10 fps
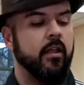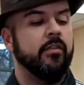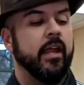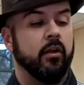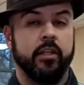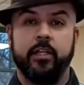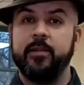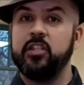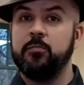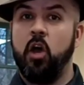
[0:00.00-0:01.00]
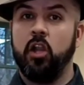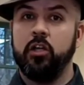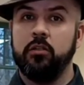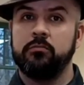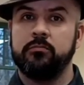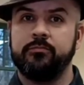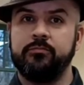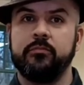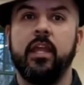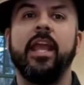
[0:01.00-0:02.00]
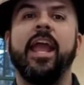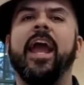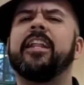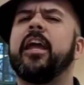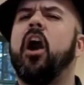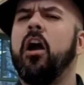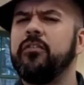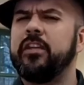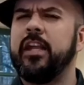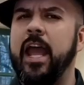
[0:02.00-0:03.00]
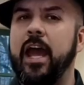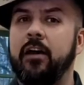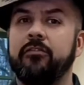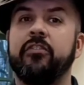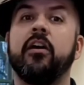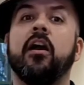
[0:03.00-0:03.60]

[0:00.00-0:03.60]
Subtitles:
They're a little bit smaller, and they often have